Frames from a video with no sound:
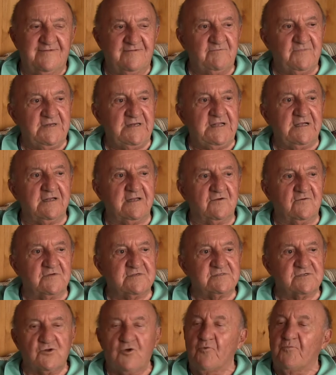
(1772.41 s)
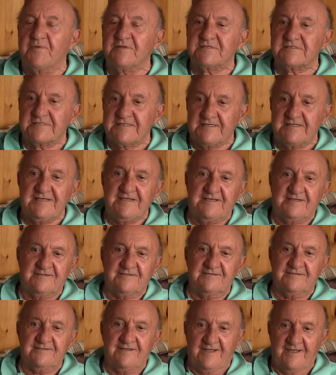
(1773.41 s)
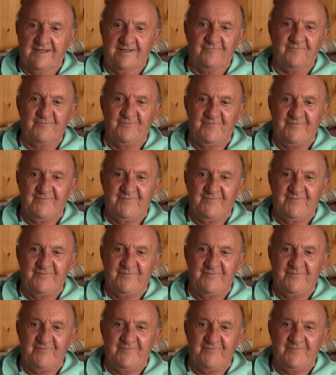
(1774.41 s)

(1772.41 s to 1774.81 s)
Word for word: And Manila was an open city at the time.